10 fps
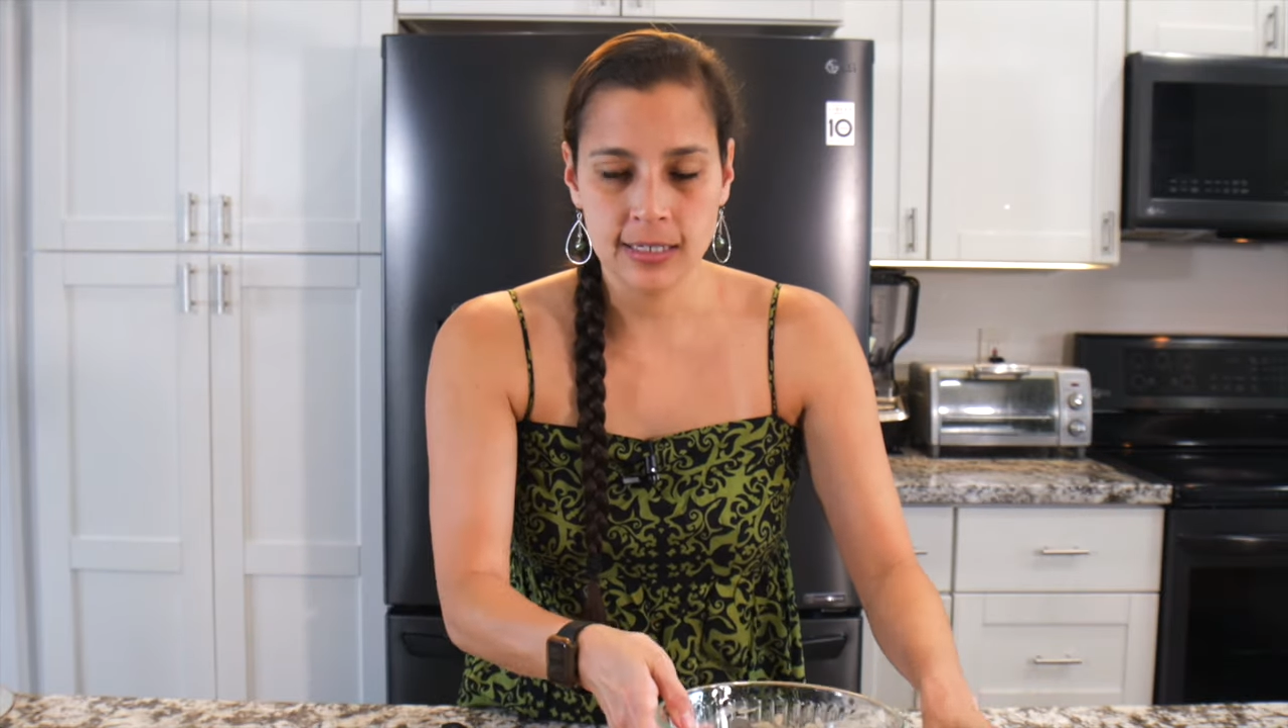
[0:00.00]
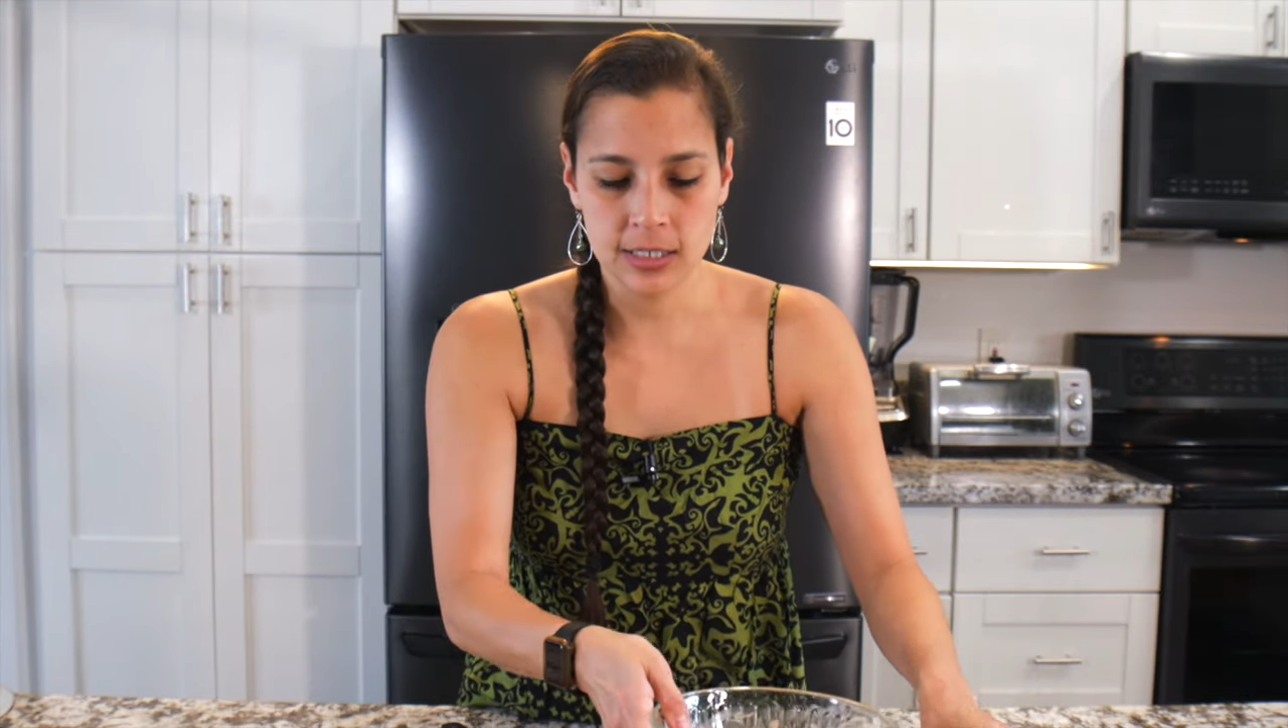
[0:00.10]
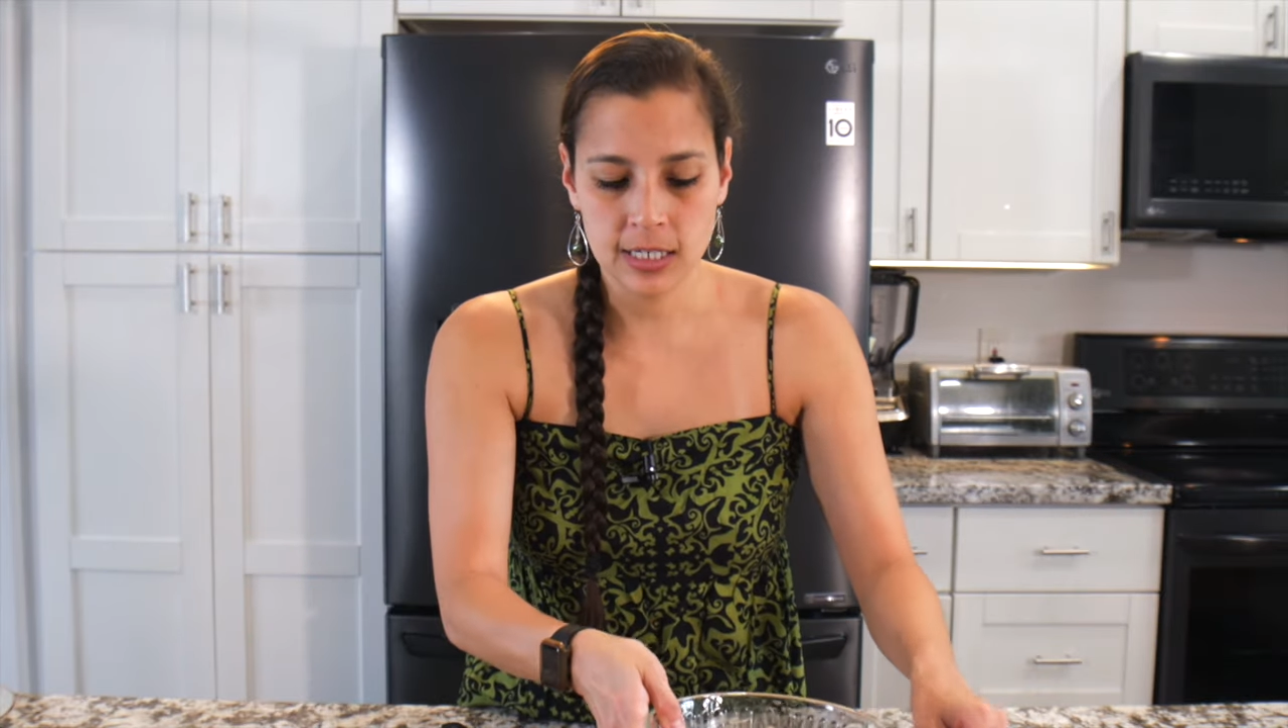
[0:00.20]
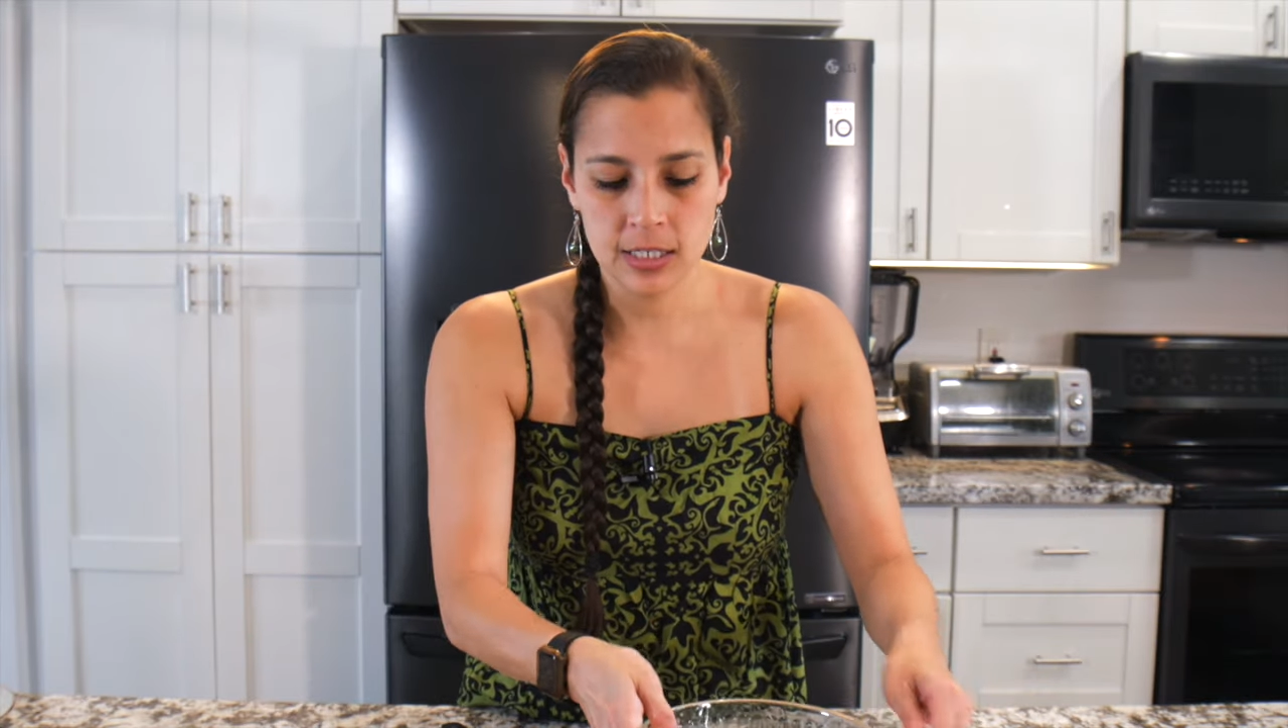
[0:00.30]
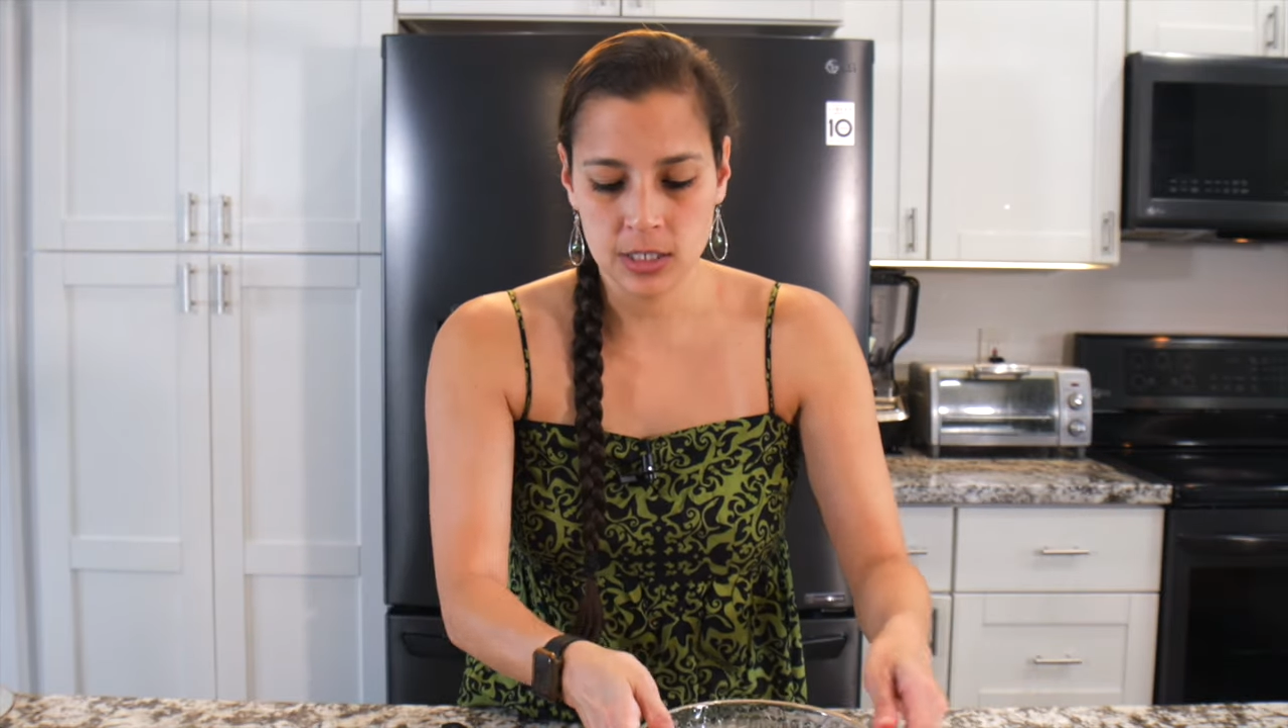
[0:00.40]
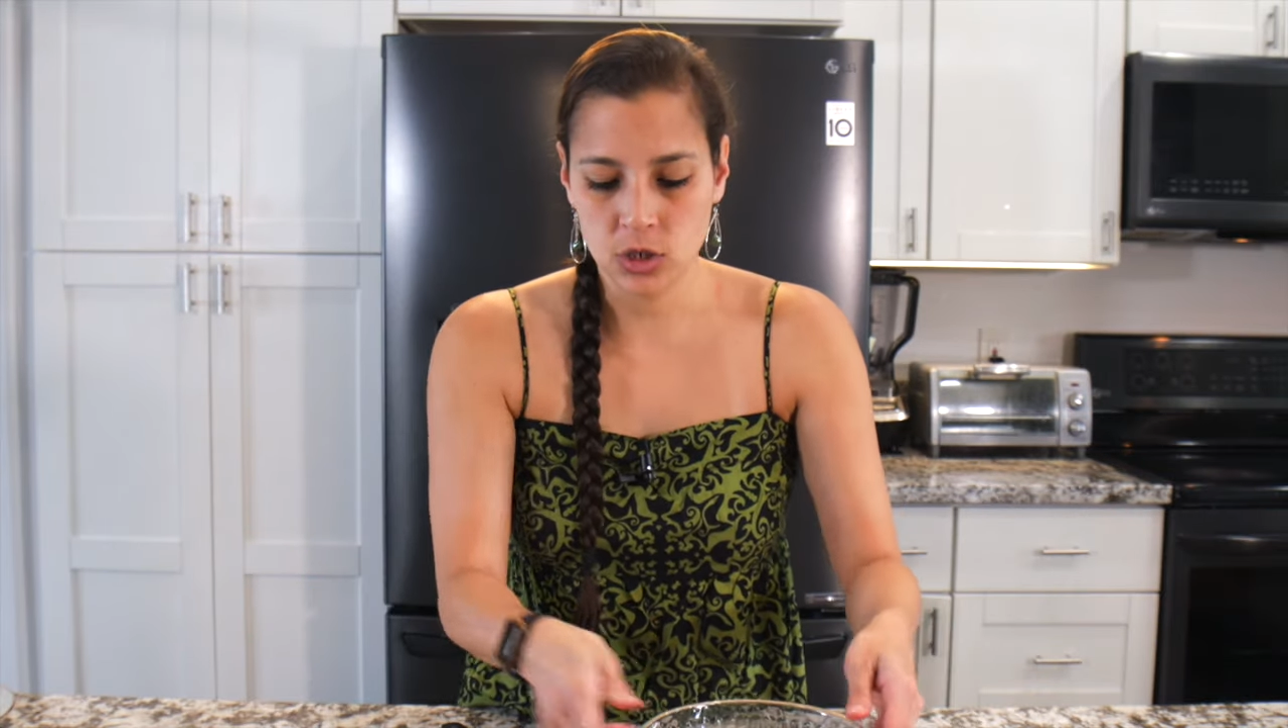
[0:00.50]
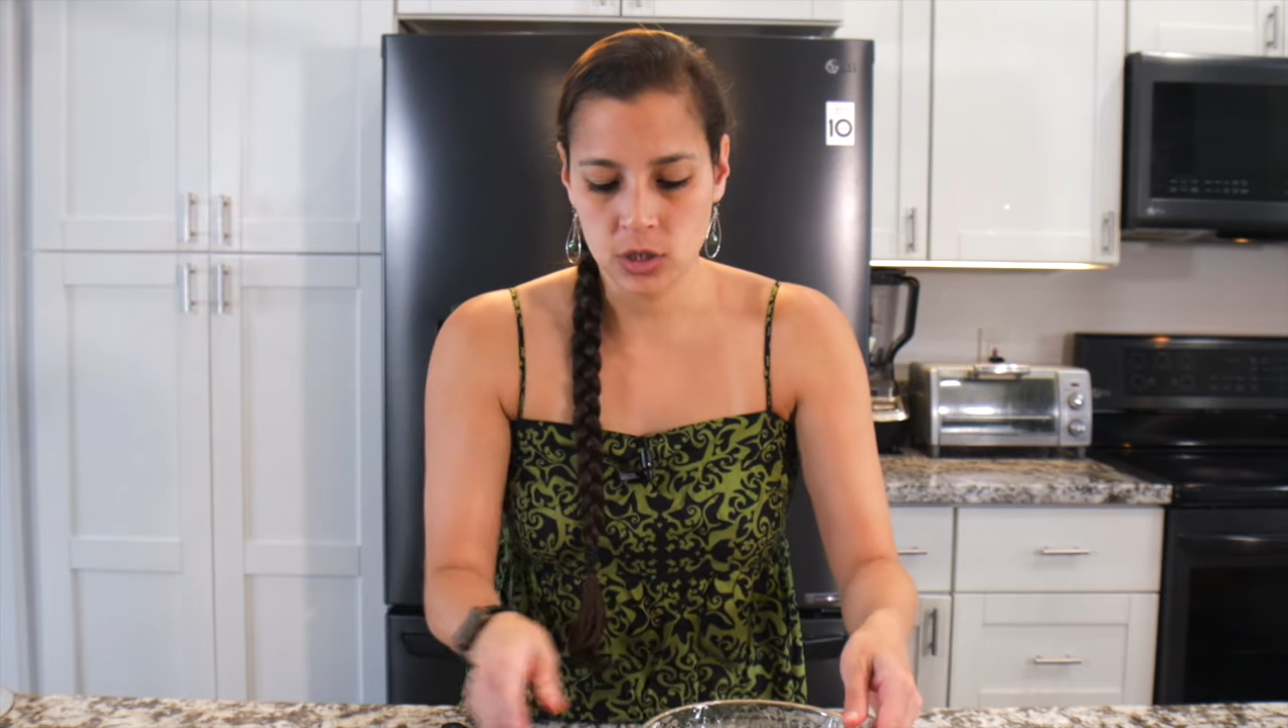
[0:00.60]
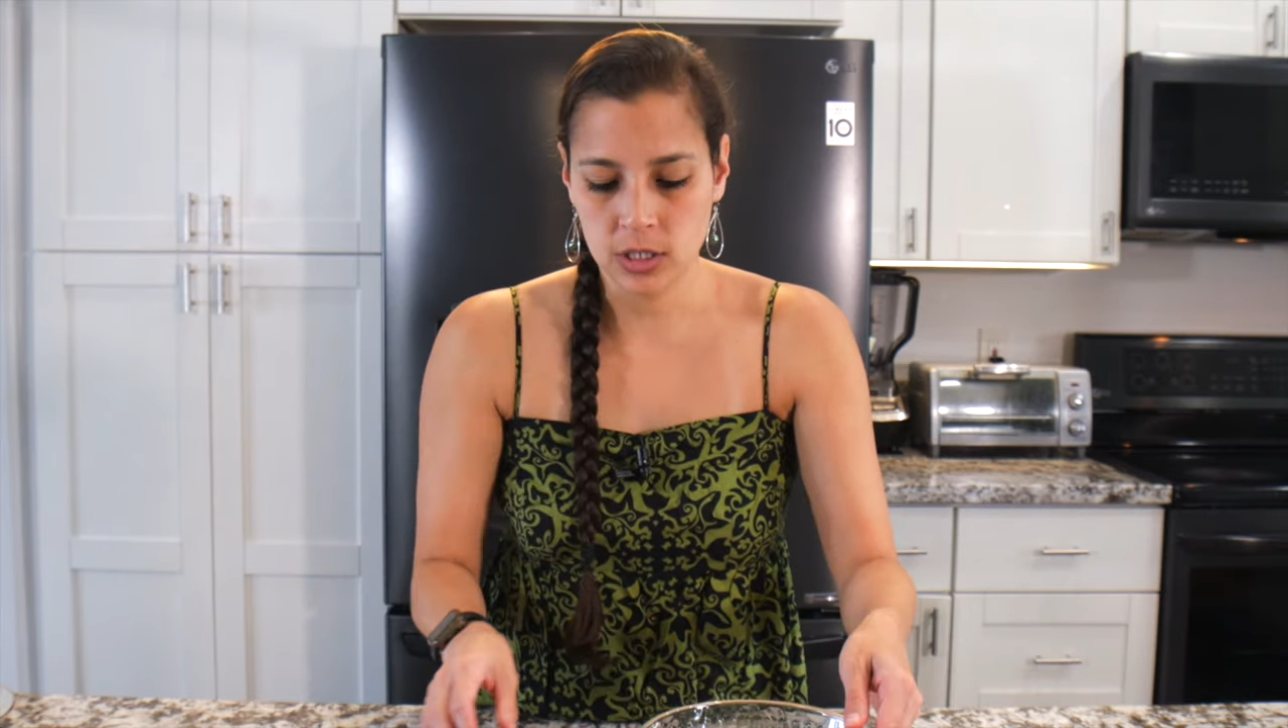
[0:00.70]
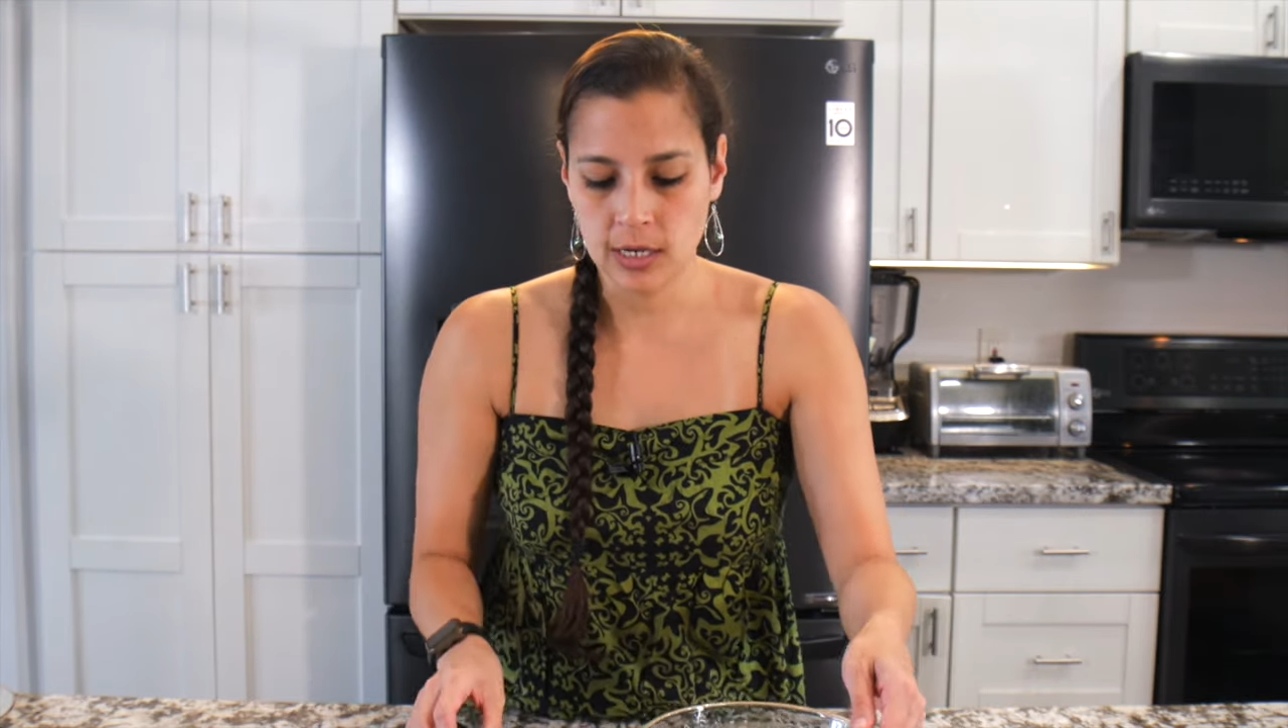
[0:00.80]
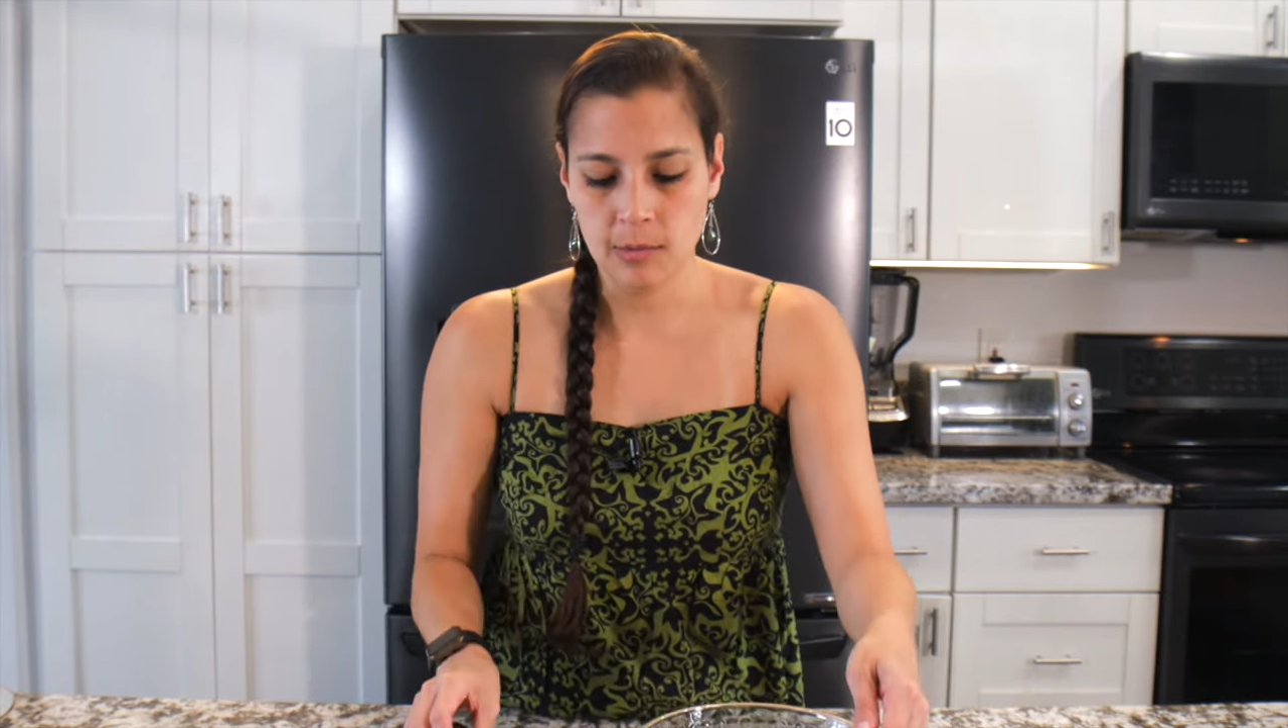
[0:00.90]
I guess I should say,